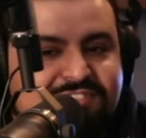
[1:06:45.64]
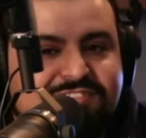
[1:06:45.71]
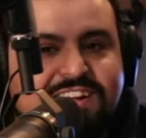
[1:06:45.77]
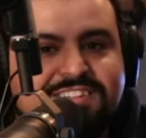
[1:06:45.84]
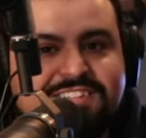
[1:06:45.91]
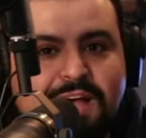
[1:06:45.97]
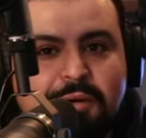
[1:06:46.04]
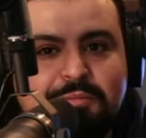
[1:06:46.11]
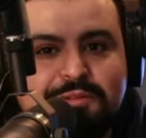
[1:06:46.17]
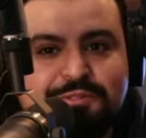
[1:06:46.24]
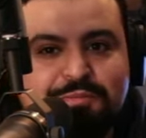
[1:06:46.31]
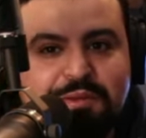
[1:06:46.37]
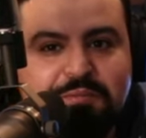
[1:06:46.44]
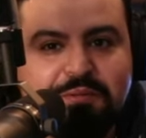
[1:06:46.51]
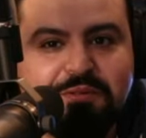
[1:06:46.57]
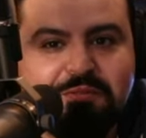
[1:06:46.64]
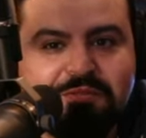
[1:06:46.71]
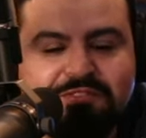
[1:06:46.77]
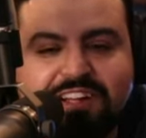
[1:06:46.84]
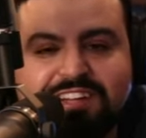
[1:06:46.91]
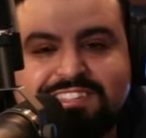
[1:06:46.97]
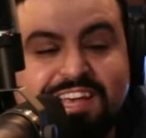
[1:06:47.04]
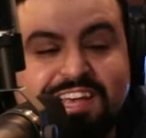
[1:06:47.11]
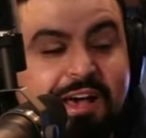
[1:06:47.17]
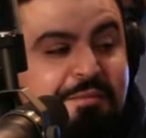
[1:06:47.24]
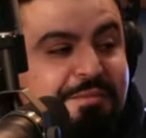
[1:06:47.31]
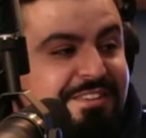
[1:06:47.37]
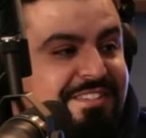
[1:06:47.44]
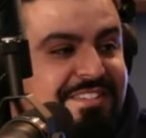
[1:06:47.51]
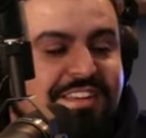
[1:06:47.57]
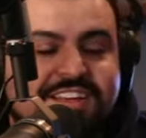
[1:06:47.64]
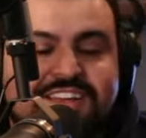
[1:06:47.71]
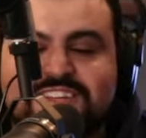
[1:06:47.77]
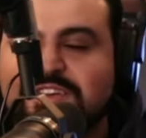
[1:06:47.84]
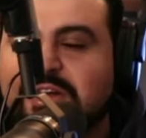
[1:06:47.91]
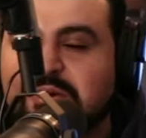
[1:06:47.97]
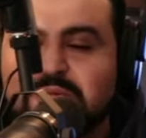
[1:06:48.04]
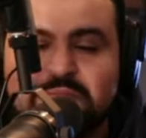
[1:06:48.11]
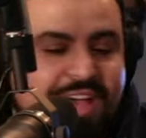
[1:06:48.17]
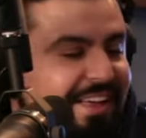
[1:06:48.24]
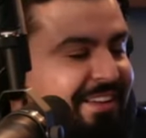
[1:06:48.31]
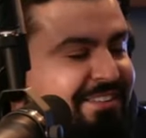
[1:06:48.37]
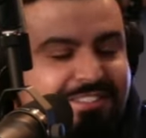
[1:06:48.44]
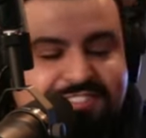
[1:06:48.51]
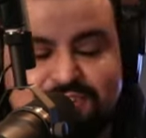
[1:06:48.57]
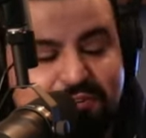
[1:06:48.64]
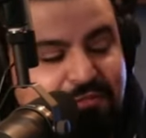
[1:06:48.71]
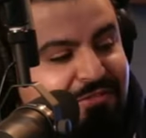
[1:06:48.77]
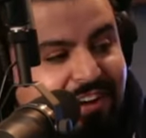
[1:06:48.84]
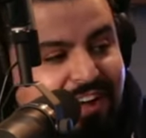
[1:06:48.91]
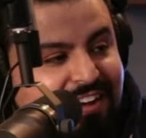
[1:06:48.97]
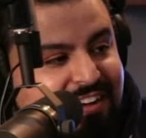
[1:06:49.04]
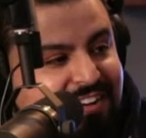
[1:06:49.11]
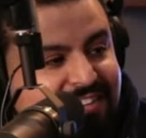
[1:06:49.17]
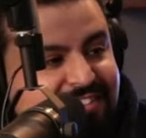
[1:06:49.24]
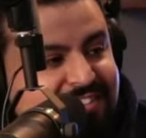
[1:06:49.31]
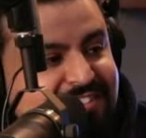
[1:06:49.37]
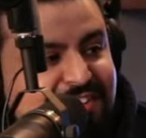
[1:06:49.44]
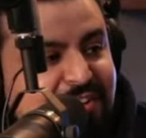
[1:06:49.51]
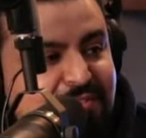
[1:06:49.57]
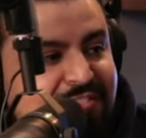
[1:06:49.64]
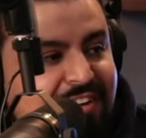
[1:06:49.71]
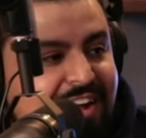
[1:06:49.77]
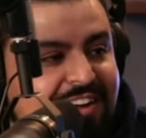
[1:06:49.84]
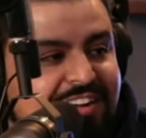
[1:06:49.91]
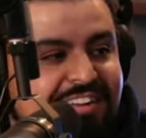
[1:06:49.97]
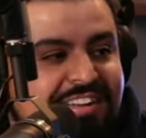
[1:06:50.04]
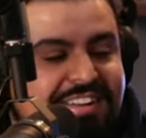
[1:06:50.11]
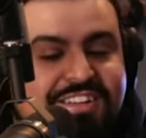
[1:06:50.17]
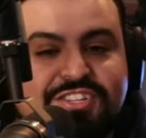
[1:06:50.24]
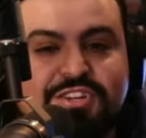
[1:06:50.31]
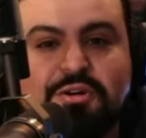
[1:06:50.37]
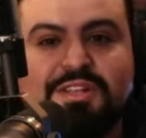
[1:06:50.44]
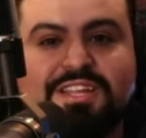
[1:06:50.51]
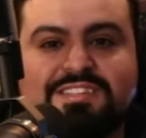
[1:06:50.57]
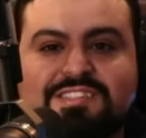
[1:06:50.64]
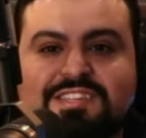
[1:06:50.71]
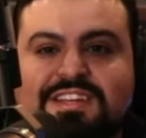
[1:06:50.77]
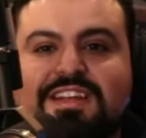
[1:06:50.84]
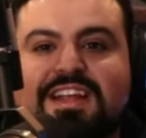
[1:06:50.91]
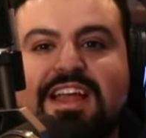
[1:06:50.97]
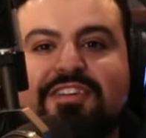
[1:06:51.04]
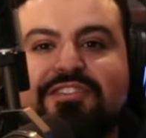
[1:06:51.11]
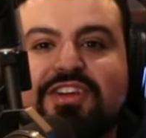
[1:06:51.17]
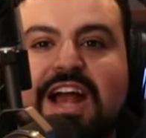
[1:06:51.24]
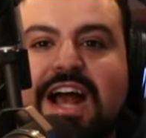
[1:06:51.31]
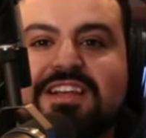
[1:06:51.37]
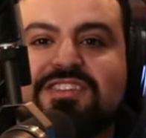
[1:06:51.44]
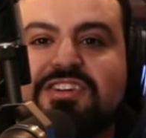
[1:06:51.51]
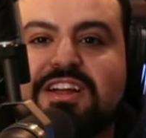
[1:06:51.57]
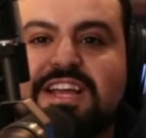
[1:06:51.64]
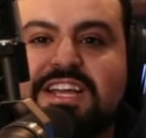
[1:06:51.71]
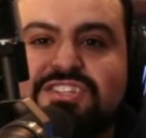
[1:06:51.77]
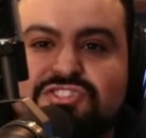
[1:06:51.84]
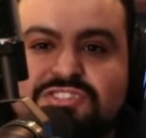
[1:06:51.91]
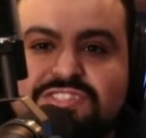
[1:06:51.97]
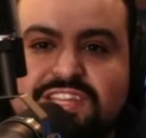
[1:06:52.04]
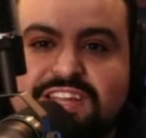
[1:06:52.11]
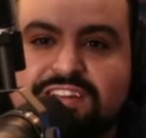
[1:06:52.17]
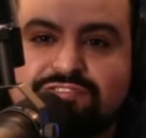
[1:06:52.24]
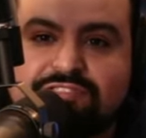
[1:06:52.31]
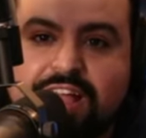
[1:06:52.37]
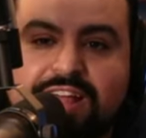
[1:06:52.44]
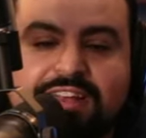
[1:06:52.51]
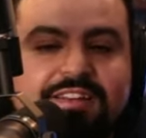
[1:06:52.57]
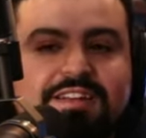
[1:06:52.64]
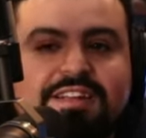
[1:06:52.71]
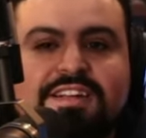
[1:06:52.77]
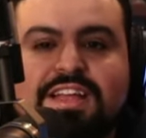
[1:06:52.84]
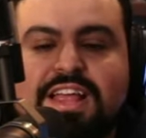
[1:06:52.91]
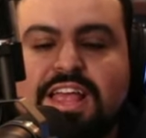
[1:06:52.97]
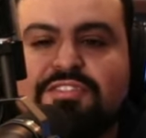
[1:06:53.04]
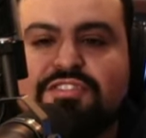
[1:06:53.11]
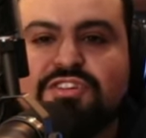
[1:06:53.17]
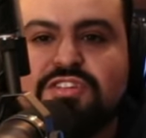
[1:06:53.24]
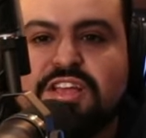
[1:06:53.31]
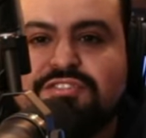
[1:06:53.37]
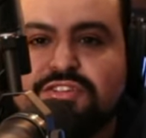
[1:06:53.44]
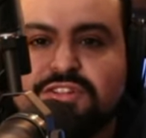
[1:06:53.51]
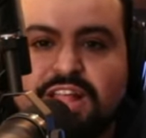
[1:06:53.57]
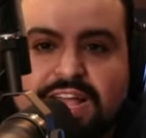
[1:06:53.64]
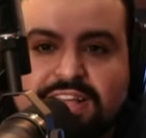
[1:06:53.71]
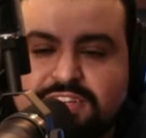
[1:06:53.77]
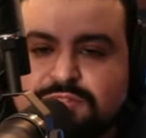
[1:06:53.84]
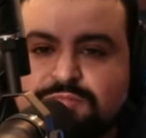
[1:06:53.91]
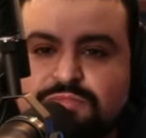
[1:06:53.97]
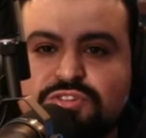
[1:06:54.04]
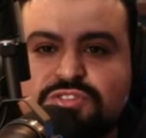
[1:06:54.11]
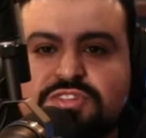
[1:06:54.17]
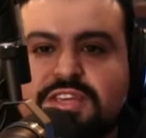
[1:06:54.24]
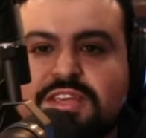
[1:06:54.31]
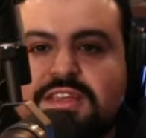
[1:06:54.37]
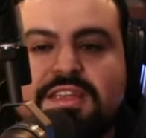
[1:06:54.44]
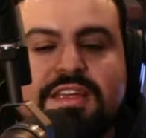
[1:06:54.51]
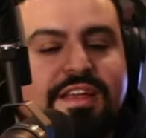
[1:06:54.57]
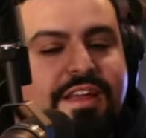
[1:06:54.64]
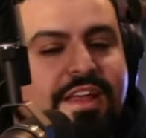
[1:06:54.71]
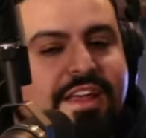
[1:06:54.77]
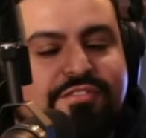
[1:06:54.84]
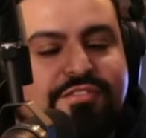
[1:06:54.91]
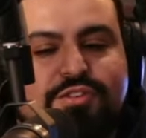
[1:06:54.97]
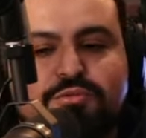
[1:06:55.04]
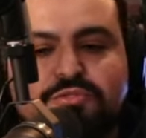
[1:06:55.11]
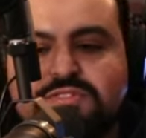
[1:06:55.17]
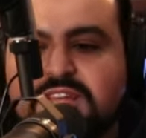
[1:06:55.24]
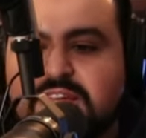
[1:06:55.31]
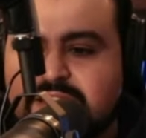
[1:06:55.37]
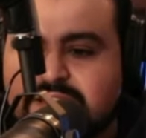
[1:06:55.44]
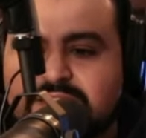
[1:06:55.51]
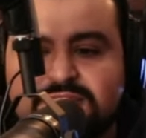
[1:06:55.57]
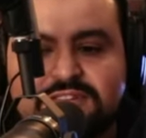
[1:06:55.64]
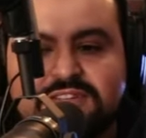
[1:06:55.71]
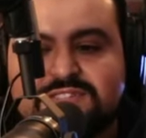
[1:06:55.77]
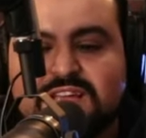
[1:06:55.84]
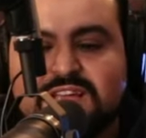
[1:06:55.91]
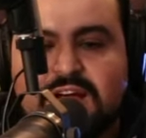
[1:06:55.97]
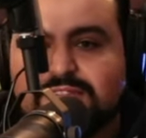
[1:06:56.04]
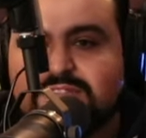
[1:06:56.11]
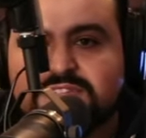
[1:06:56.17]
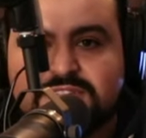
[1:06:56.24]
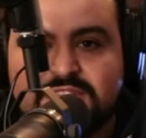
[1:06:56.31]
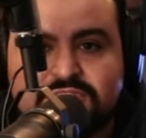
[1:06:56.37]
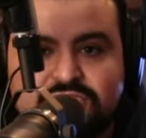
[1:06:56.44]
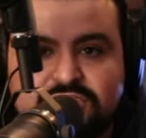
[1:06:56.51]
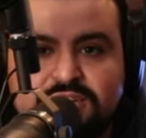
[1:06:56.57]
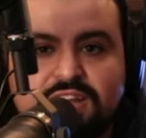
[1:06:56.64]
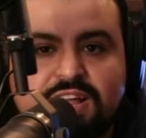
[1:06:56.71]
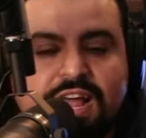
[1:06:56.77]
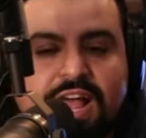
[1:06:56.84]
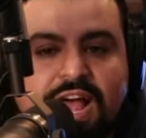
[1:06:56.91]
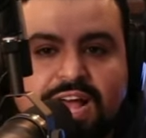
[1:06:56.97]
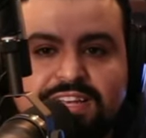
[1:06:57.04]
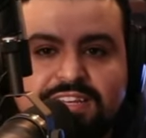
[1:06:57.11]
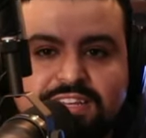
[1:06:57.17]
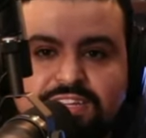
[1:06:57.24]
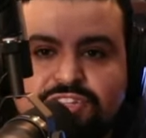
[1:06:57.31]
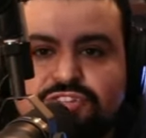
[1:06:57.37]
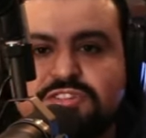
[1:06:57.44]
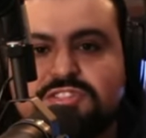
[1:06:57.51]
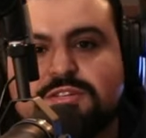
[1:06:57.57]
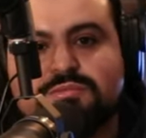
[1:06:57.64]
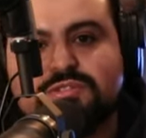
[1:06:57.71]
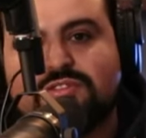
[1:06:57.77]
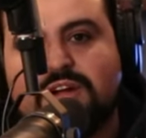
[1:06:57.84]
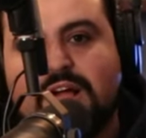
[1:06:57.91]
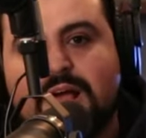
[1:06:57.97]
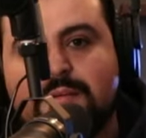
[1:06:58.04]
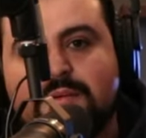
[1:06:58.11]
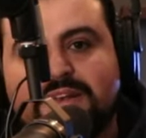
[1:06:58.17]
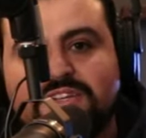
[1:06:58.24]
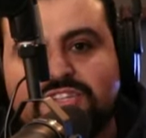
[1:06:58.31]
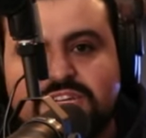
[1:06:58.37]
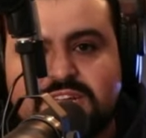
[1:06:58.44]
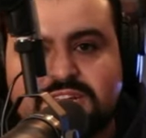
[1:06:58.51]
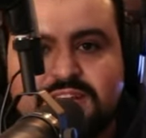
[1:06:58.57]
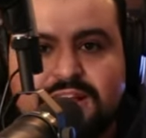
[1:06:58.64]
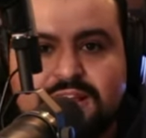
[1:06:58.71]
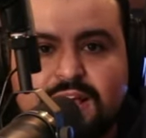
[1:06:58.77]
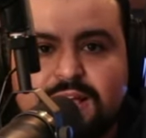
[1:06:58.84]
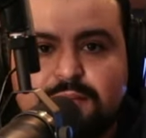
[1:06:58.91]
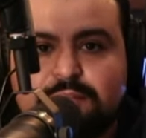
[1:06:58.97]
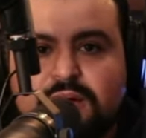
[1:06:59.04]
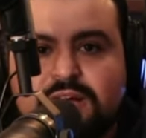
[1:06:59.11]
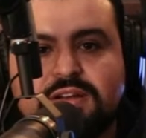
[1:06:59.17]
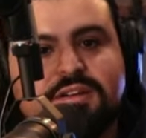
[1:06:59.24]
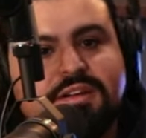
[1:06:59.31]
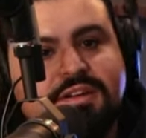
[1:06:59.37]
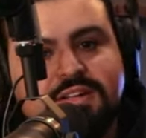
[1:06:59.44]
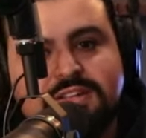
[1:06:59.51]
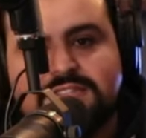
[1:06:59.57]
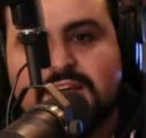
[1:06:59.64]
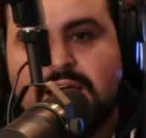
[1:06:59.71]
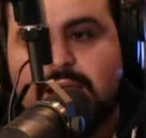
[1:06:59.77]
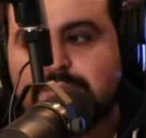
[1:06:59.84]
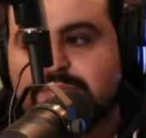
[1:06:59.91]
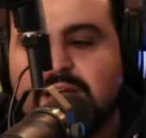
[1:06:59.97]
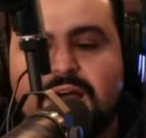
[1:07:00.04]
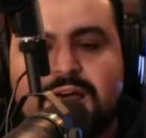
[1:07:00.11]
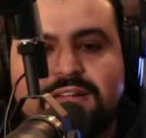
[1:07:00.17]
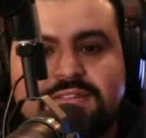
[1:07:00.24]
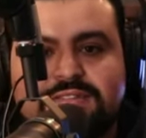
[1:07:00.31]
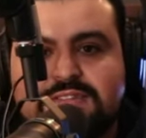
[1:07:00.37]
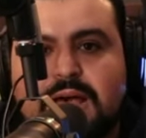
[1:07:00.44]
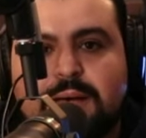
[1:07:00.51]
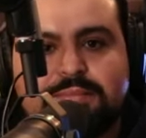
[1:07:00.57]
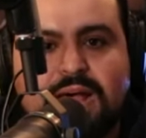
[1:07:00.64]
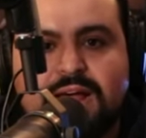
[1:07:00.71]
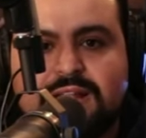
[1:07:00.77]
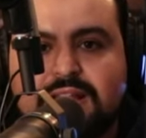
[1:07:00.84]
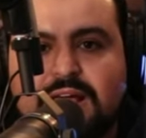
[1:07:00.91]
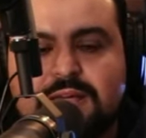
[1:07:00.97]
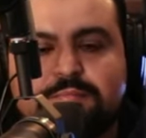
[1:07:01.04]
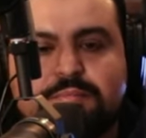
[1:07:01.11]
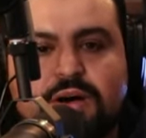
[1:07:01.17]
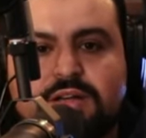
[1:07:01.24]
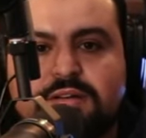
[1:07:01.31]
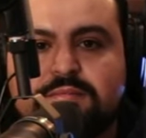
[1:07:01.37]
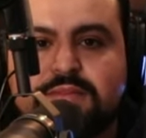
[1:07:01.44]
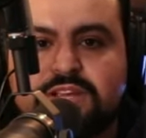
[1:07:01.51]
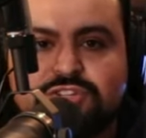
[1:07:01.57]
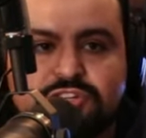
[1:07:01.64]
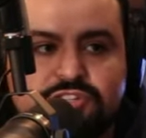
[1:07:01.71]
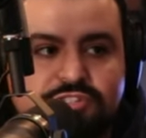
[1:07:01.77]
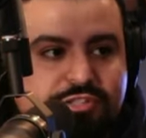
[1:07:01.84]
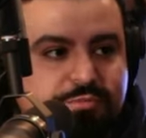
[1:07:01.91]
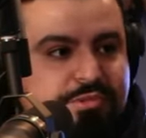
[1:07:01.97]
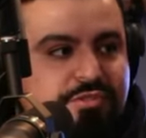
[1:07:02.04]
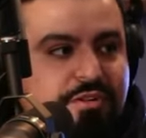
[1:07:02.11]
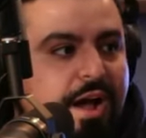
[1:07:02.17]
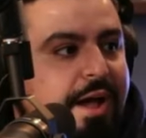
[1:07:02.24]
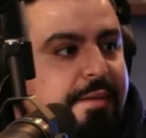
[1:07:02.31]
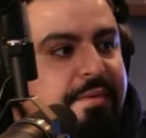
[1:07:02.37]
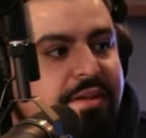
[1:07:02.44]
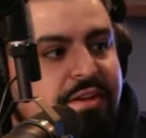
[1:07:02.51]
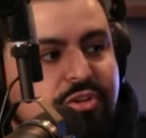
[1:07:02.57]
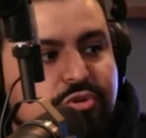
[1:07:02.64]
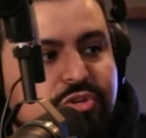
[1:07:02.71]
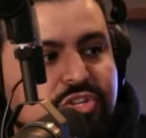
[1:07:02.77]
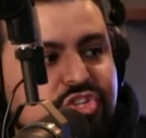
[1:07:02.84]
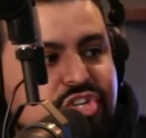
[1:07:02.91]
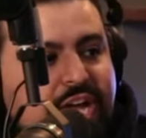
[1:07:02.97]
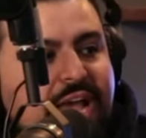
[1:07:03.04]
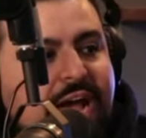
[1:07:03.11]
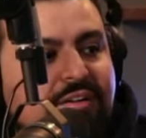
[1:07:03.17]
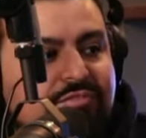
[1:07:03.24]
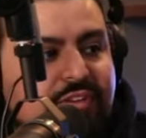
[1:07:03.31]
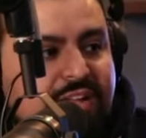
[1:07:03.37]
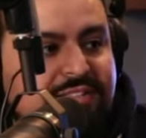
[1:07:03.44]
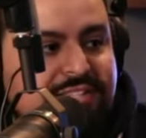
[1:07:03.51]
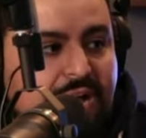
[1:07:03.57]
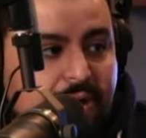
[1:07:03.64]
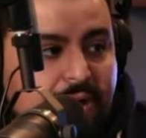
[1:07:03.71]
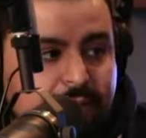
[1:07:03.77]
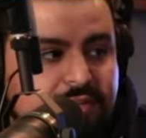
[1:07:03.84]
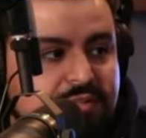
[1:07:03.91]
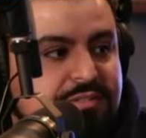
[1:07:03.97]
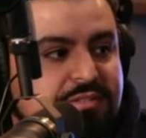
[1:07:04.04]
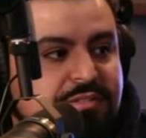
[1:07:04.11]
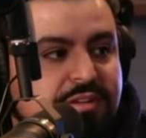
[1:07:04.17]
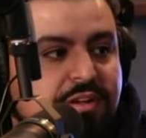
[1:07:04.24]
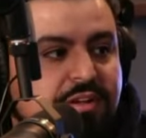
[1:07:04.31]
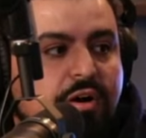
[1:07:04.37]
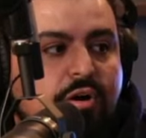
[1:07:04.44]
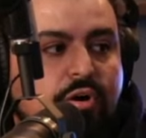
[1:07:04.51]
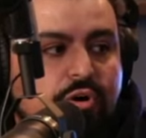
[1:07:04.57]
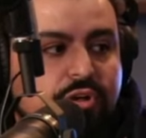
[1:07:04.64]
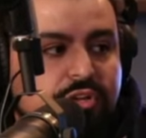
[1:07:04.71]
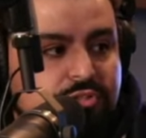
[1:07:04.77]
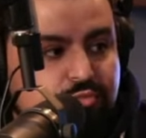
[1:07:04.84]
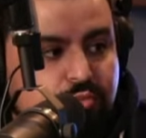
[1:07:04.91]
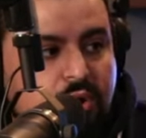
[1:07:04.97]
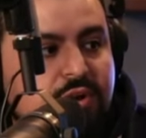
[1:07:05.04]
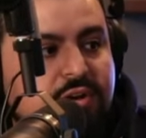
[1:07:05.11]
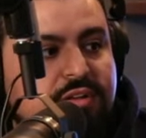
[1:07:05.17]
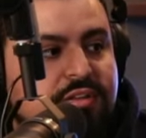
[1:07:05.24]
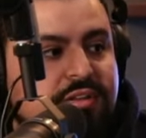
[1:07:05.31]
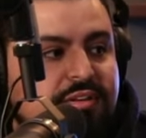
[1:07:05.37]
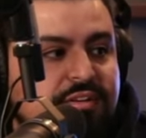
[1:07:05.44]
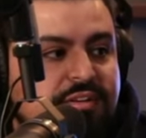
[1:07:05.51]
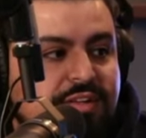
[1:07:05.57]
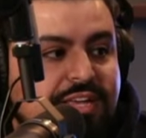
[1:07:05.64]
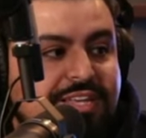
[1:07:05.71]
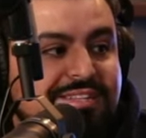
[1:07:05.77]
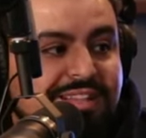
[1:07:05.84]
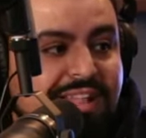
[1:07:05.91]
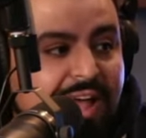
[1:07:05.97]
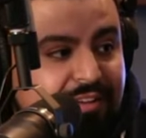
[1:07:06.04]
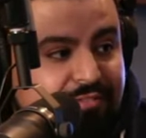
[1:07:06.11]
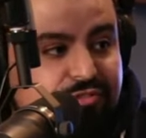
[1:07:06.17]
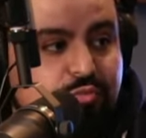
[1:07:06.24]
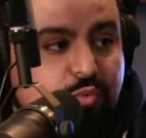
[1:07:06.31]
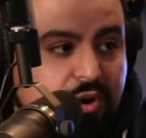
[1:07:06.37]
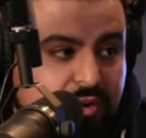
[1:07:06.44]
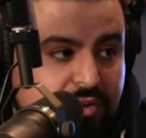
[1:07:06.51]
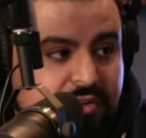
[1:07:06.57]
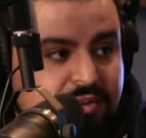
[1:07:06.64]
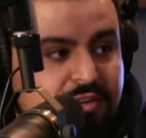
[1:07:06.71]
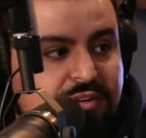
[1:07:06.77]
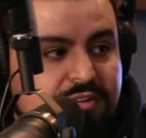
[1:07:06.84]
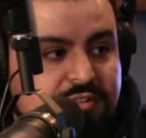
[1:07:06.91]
Ren Thomas, people. Ren Thomas. Yo, man, so fire. So Thank fire. You. Yo, listen, if you guys are interested in Ren, if you if you like his music, if you dig this conversation, I need you to subscribe. I need you to hit that like button, tap that tap that like button. Make sure you subscribe. You can check out Ren Thomas, all his work, his life's work.